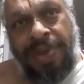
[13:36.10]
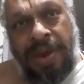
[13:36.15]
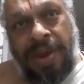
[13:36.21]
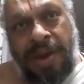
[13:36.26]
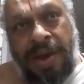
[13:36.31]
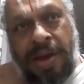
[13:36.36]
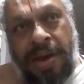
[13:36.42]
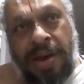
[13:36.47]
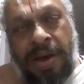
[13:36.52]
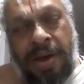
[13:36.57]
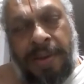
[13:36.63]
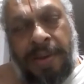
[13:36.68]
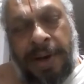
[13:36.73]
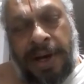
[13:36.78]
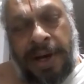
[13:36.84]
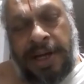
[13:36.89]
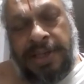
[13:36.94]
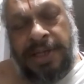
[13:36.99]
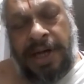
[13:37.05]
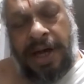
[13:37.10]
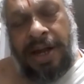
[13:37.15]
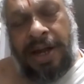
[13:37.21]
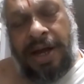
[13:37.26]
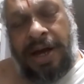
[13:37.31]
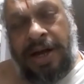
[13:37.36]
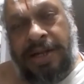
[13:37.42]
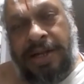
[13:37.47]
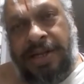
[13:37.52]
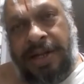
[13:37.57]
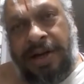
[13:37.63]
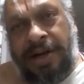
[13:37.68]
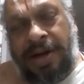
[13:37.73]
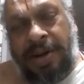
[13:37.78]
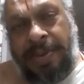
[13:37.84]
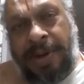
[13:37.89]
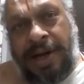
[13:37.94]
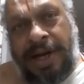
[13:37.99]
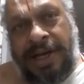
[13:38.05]
Because Alaya Archana
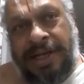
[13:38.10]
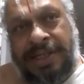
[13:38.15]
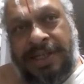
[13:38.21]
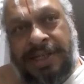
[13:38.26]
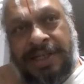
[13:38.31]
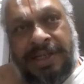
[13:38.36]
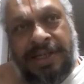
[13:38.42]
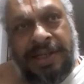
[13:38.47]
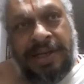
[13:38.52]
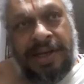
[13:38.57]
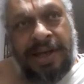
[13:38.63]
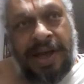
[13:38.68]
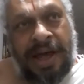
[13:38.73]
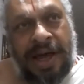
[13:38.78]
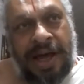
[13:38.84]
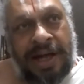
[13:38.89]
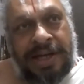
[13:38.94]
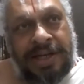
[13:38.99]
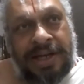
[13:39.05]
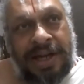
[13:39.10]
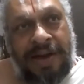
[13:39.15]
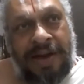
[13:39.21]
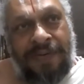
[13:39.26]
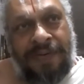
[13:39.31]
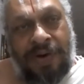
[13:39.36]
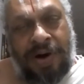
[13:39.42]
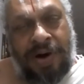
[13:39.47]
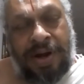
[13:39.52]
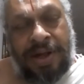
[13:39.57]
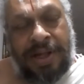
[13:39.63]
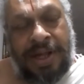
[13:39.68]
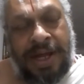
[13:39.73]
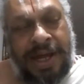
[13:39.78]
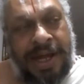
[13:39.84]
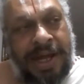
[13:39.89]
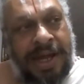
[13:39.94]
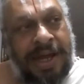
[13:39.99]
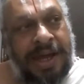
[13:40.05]
Krama is actually for
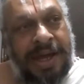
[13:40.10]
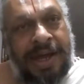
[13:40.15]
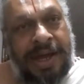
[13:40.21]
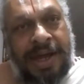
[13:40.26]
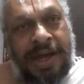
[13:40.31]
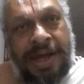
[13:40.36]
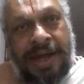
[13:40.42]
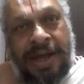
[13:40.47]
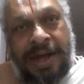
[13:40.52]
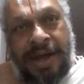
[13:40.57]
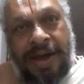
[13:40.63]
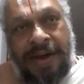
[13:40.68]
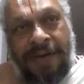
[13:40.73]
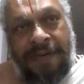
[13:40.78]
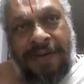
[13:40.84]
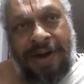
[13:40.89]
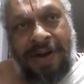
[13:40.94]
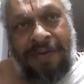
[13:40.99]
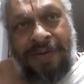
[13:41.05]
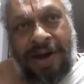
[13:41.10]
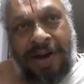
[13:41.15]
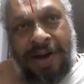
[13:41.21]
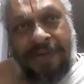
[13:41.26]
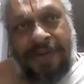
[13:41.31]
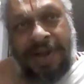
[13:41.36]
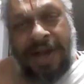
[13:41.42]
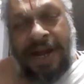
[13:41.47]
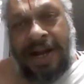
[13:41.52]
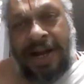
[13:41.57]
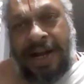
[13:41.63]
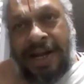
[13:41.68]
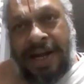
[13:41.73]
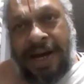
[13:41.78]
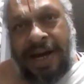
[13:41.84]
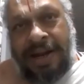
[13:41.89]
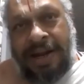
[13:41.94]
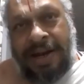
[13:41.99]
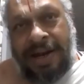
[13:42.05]
the welfare of the
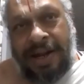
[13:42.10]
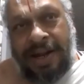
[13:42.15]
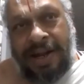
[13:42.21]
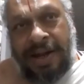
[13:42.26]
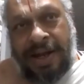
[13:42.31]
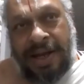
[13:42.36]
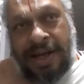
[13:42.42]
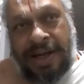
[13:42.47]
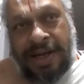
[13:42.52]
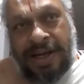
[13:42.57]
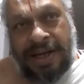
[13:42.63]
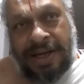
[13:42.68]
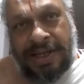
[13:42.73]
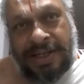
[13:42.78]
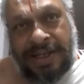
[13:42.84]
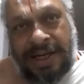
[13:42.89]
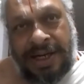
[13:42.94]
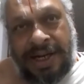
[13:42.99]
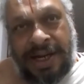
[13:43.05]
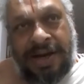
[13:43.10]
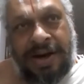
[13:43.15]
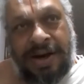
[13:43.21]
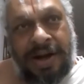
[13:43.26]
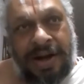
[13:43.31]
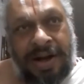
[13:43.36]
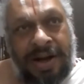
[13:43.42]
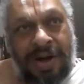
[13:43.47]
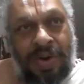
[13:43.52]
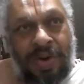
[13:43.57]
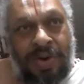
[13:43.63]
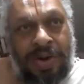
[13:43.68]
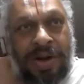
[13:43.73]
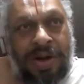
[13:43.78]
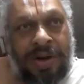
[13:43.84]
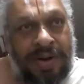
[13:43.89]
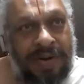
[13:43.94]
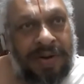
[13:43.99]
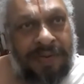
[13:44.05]
entire city or town
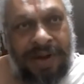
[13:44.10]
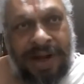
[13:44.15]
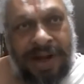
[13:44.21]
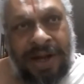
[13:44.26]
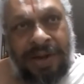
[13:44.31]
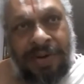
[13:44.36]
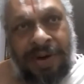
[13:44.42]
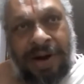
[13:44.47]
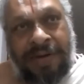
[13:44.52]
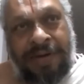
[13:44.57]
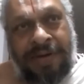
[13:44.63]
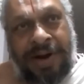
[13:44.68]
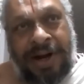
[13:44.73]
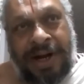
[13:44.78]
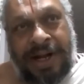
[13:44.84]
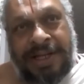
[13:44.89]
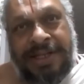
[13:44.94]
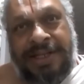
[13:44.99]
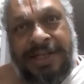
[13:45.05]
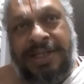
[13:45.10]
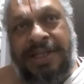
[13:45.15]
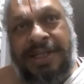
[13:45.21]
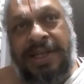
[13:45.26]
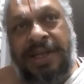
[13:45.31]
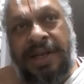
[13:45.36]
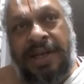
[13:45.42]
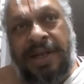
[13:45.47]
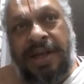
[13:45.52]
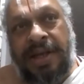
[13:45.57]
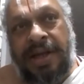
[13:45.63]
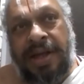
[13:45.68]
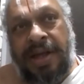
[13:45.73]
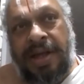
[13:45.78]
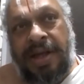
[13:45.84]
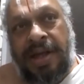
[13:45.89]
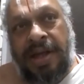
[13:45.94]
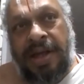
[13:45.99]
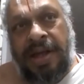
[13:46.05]
or village, whatever it is,
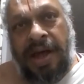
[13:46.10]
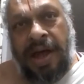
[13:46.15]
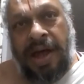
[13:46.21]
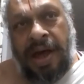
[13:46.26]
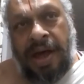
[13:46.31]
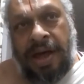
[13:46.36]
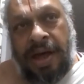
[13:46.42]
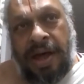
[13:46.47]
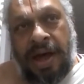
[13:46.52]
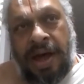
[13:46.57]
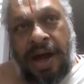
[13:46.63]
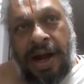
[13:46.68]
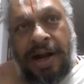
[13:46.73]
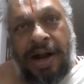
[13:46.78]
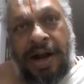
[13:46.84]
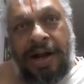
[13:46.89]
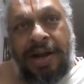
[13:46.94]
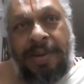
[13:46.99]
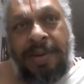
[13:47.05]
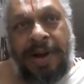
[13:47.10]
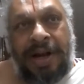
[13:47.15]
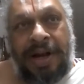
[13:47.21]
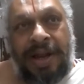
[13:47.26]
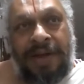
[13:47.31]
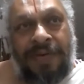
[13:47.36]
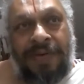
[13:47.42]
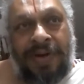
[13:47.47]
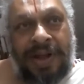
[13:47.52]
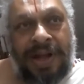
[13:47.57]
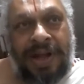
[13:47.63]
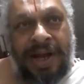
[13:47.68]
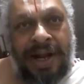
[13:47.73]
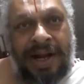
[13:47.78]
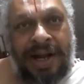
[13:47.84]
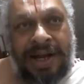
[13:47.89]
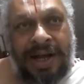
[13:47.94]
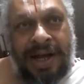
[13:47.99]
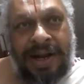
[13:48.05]
and ultimately for
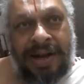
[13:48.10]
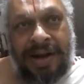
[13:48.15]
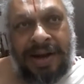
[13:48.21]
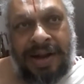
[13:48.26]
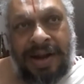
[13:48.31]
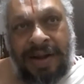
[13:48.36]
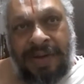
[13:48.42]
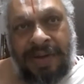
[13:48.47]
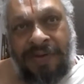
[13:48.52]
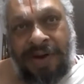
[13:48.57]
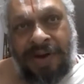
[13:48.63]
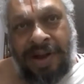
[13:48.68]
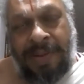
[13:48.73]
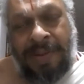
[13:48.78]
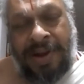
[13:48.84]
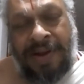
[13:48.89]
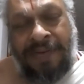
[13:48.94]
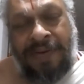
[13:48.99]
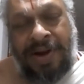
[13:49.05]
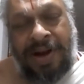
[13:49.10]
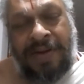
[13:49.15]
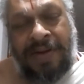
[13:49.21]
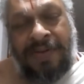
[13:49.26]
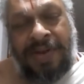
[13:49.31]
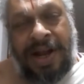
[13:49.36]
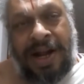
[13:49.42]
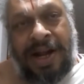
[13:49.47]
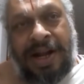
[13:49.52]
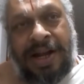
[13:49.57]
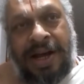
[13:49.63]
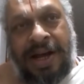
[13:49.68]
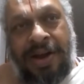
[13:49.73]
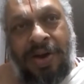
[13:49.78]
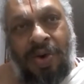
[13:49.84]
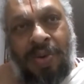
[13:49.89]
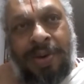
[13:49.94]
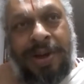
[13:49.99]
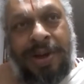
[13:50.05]
the benefit of the entire
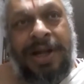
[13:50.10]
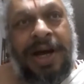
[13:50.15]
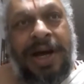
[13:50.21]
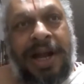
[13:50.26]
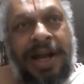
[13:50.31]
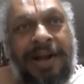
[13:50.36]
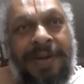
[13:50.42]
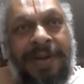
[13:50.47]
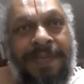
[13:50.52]
humankind.